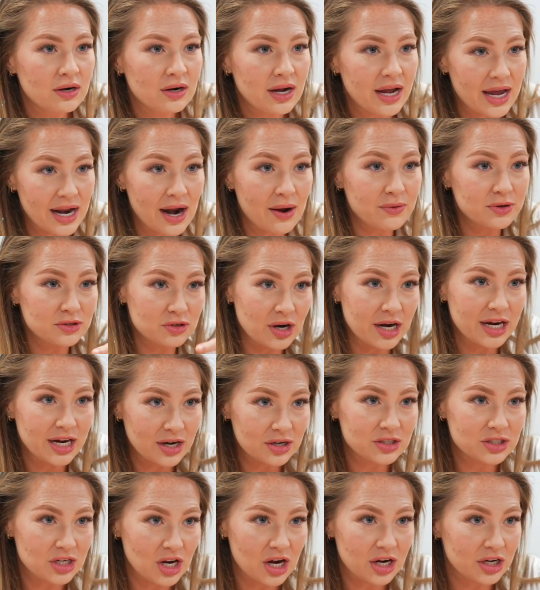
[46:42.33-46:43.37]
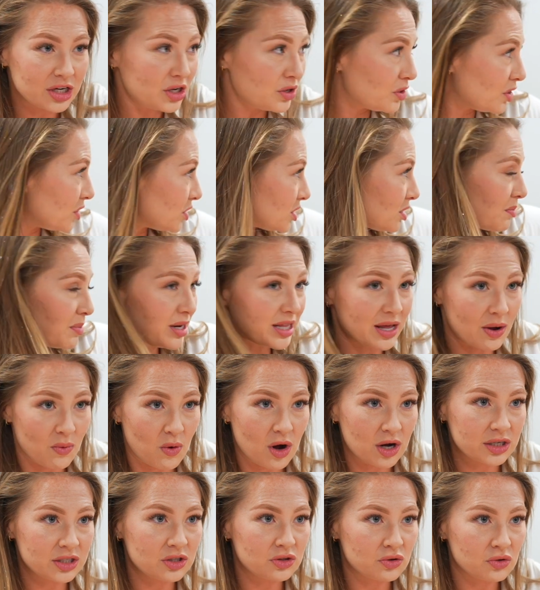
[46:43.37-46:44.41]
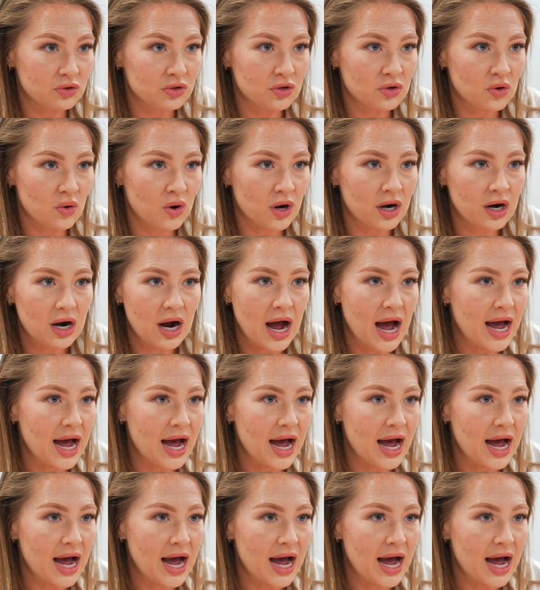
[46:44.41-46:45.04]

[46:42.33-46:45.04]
and I was right here, I was talking to you, and there's somebody that walked in through the door.